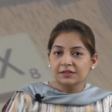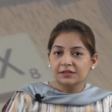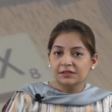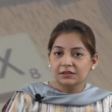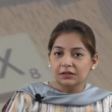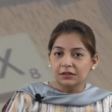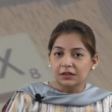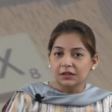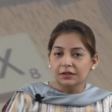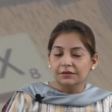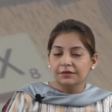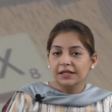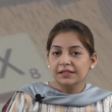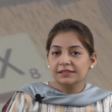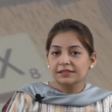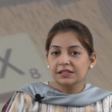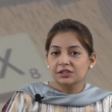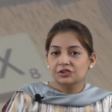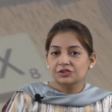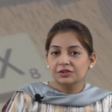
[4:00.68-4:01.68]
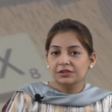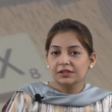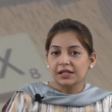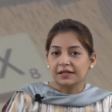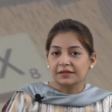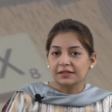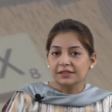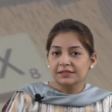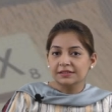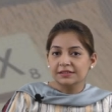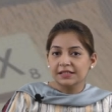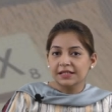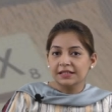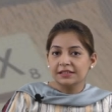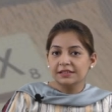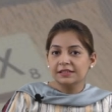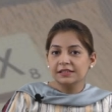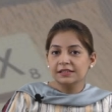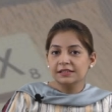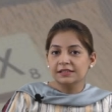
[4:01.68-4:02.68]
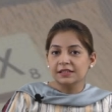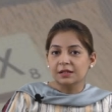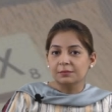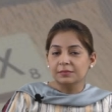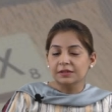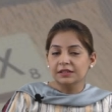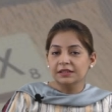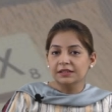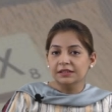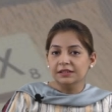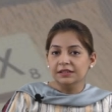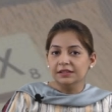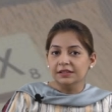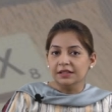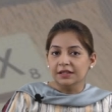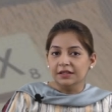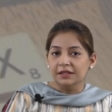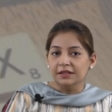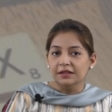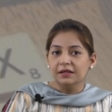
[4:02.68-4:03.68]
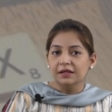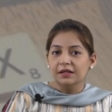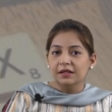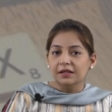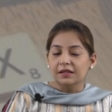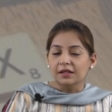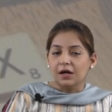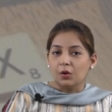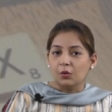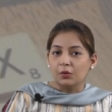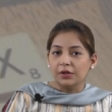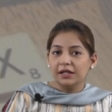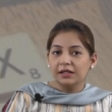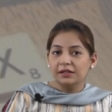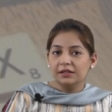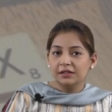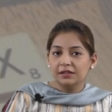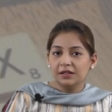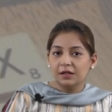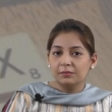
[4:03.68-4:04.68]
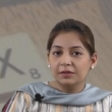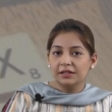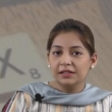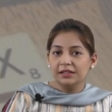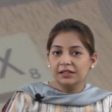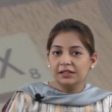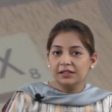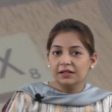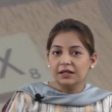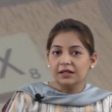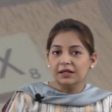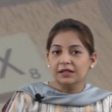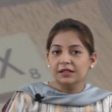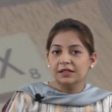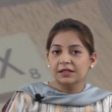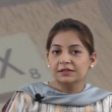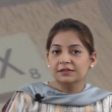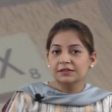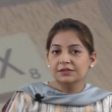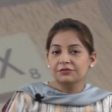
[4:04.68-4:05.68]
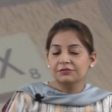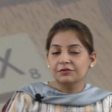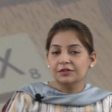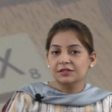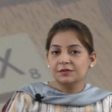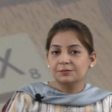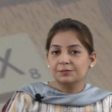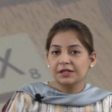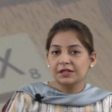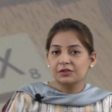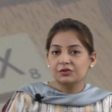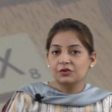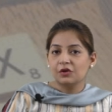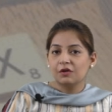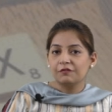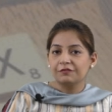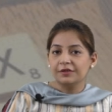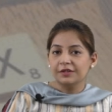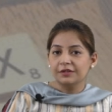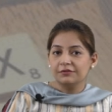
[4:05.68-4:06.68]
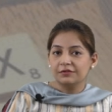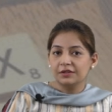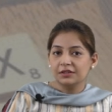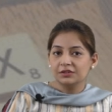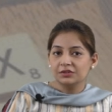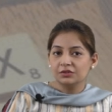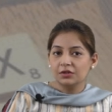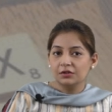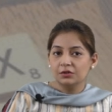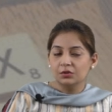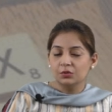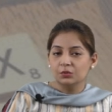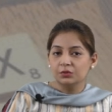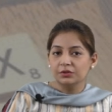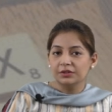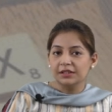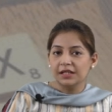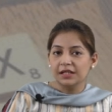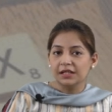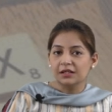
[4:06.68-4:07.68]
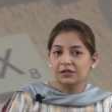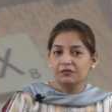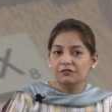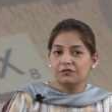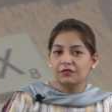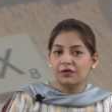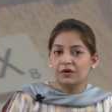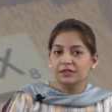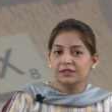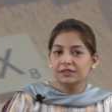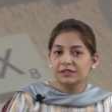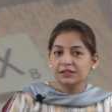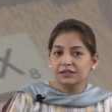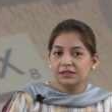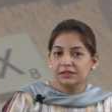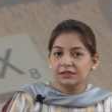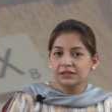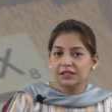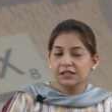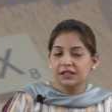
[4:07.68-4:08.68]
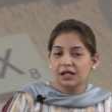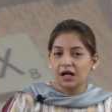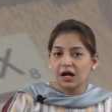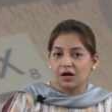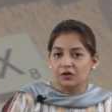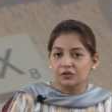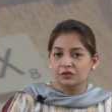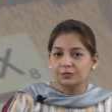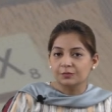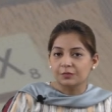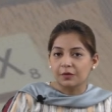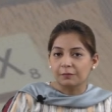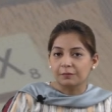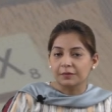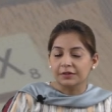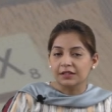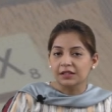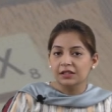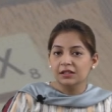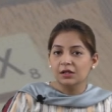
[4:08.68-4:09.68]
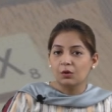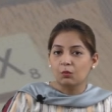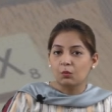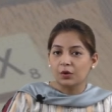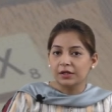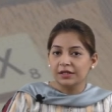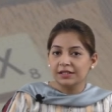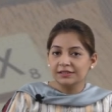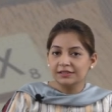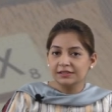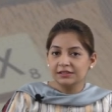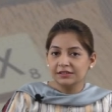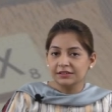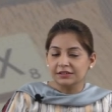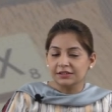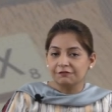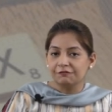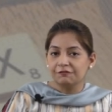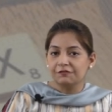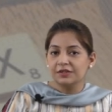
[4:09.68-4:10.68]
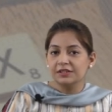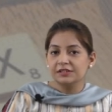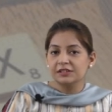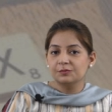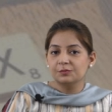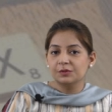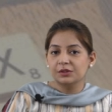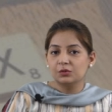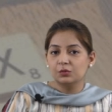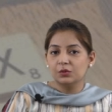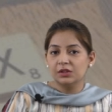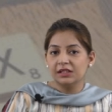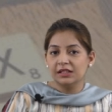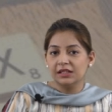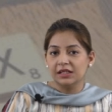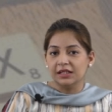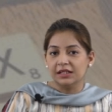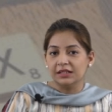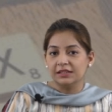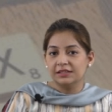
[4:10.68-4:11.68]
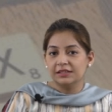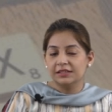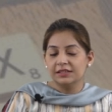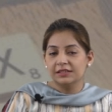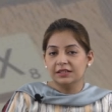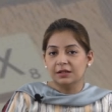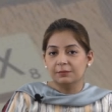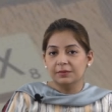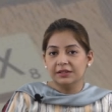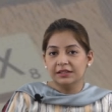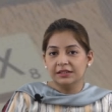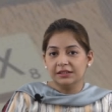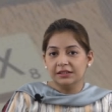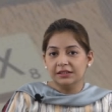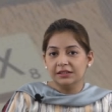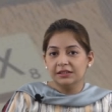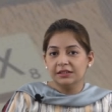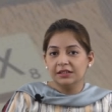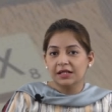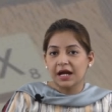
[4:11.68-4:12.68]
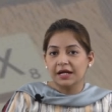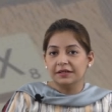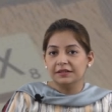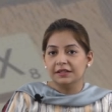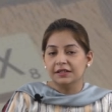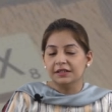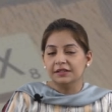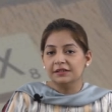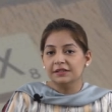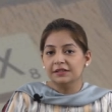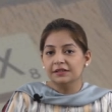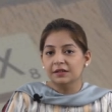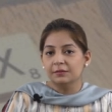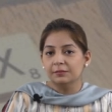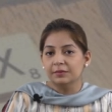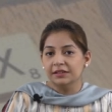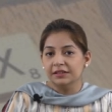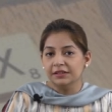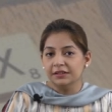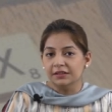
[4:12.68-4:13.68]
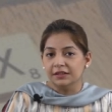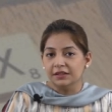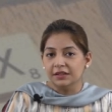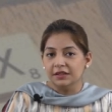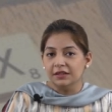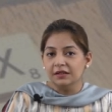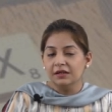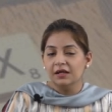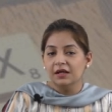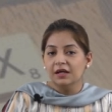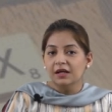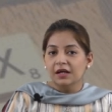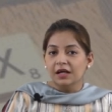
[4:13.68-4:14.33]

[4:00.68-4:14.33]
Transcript: this uh, next section that is 80EEA. Now, 80EEA is in respect of interest on loan taken for certain house property. Now, what is the difference between 80EE and 80EEA?